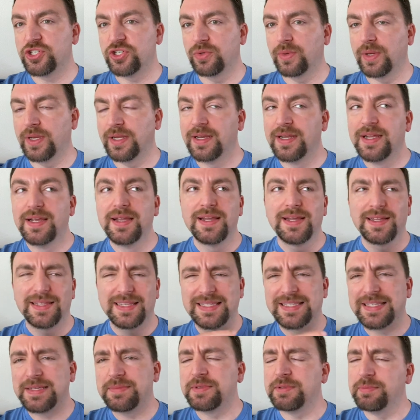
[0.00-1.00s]
to it.
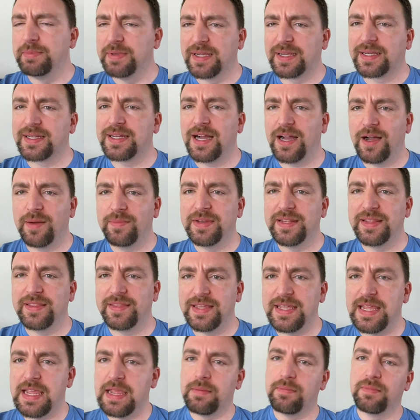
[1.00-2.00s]
This seems to be a common
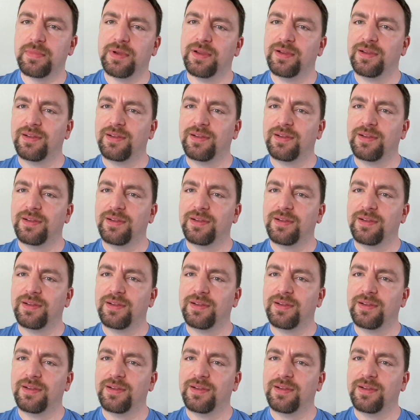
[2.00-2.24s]
theme